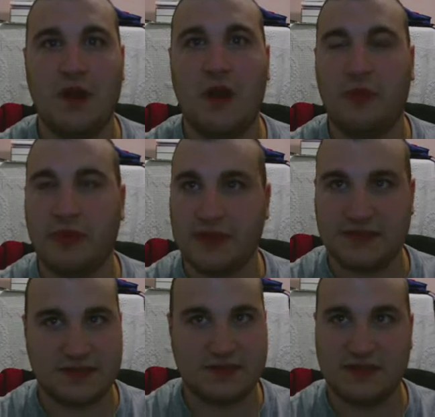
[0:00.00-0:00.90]
Oh, but
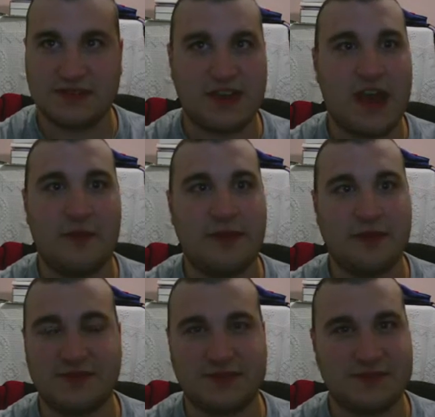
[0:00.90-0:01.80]
his his
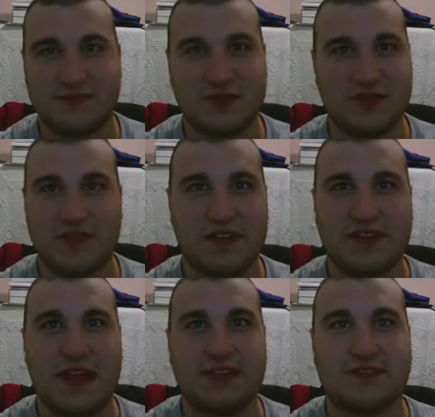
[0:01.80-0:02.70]
comedy was was
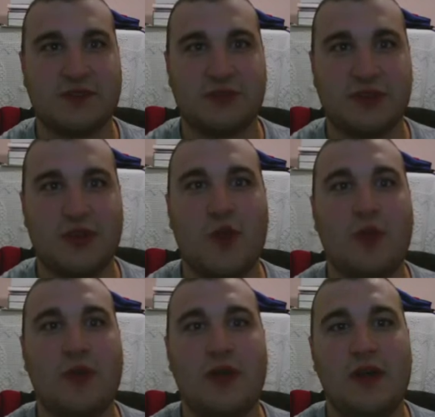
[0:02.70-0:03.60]
fantastic. But
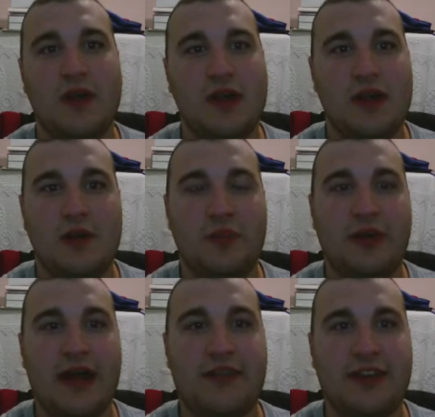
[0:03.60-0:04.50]

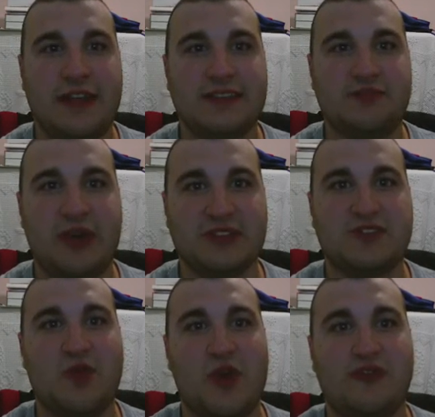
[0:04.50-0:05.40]
but I think his
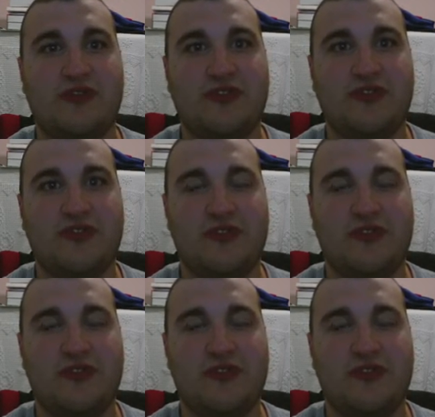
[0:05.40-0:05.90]
best quotes